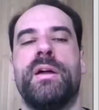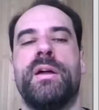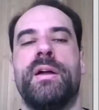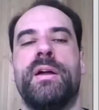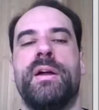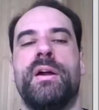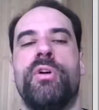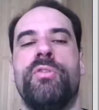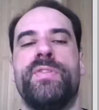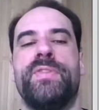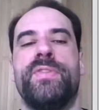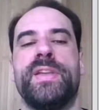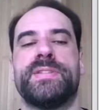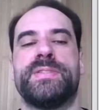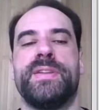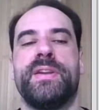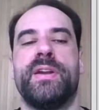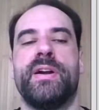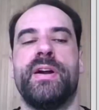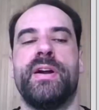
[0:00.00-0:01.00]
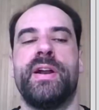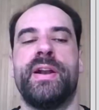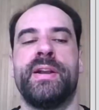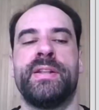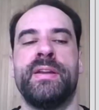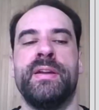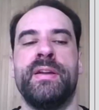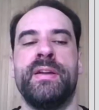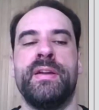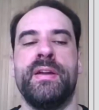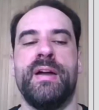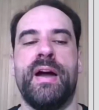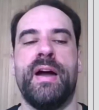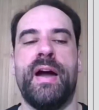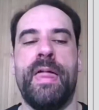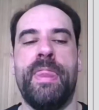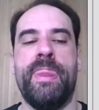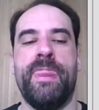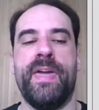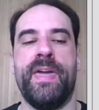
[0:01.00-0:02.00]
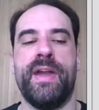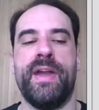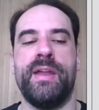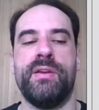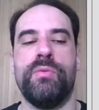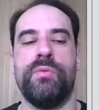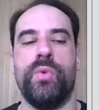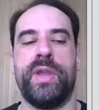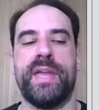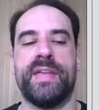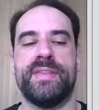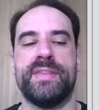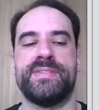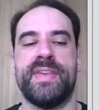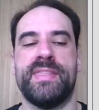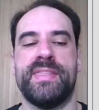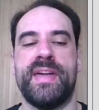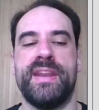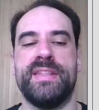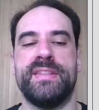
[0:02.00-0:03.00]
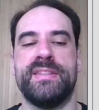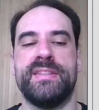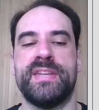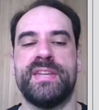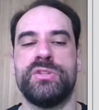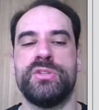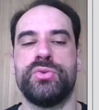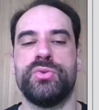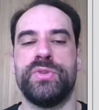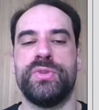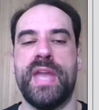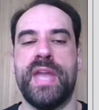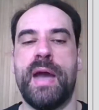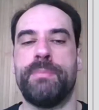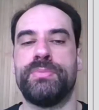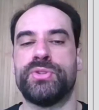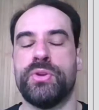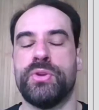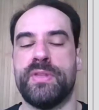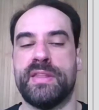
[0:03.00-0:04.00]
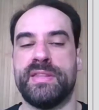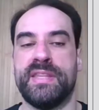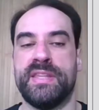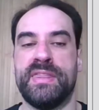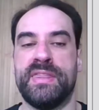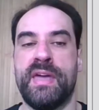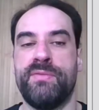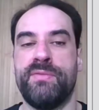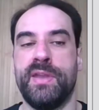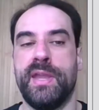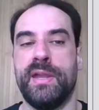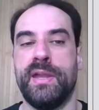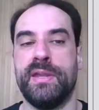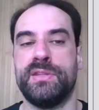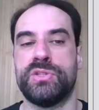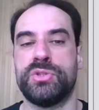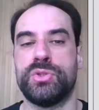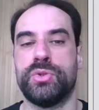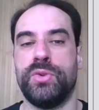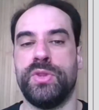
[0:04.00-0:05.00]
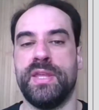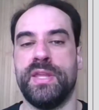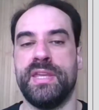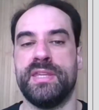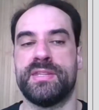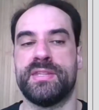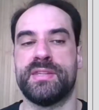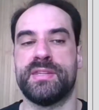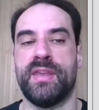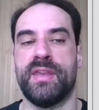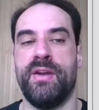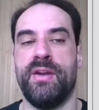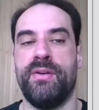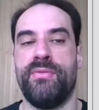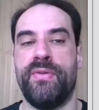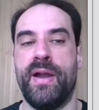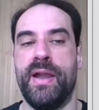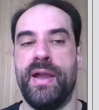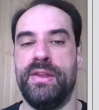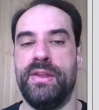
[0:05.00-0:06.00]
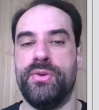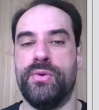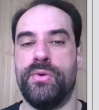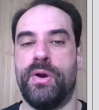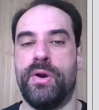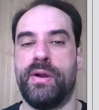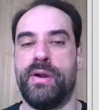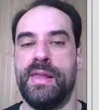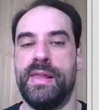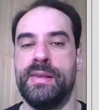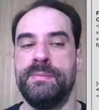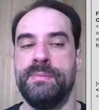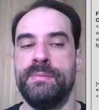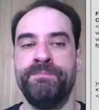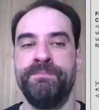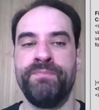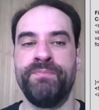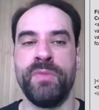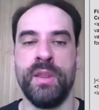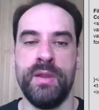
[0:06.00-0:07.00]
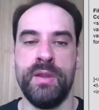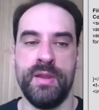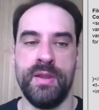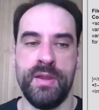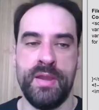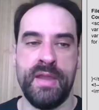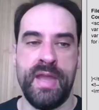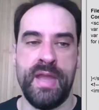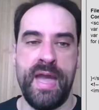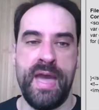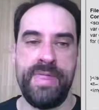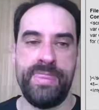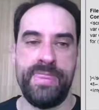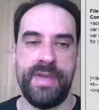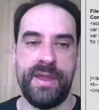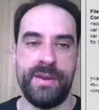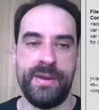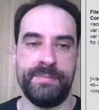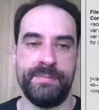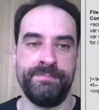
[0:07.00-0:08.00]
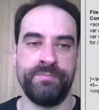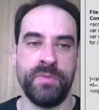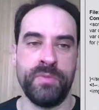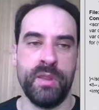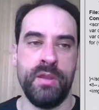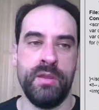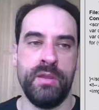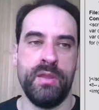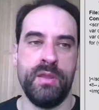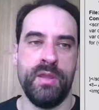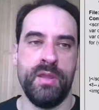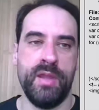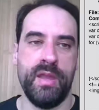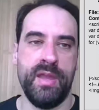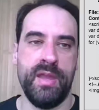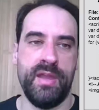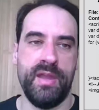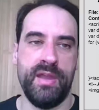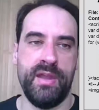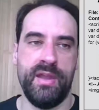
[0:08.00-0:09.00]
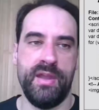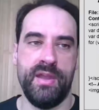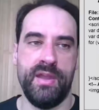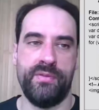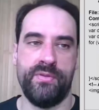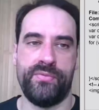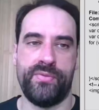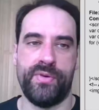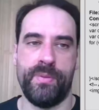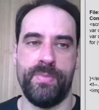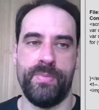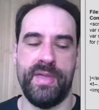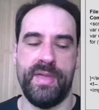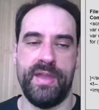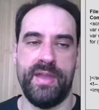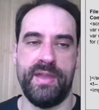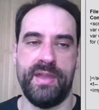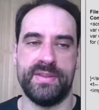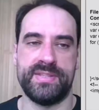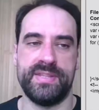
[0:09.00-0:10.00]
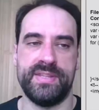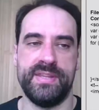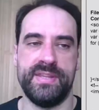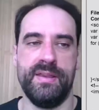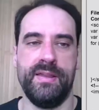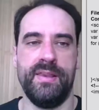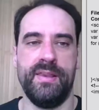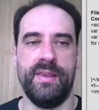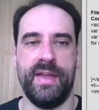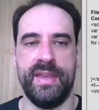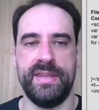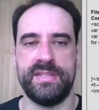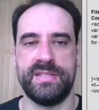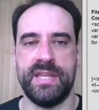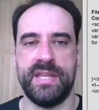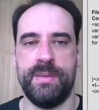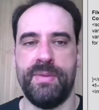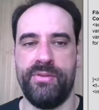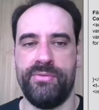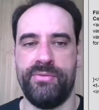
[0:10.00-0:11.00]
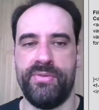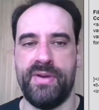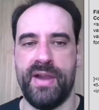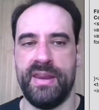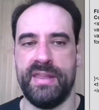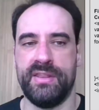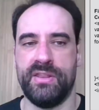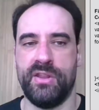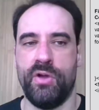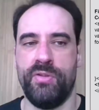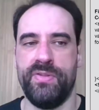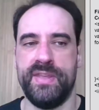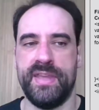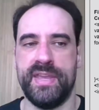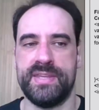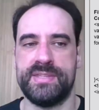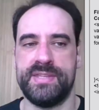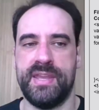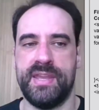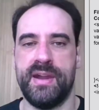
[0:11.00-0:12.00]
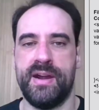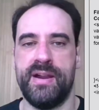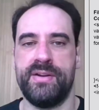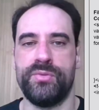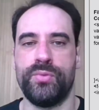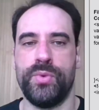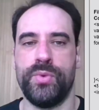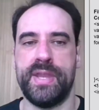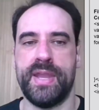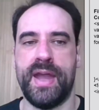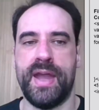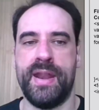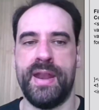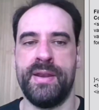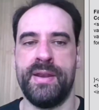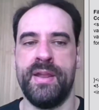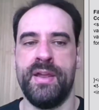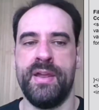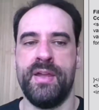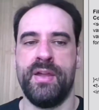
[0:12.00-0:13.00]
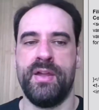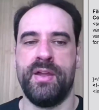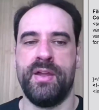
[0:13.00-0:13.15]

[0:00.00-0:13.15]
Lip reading: on the SD card, and then we can send an intent to the app so that it navigates to this file URL. And then from the still HTML file on the SD card, we can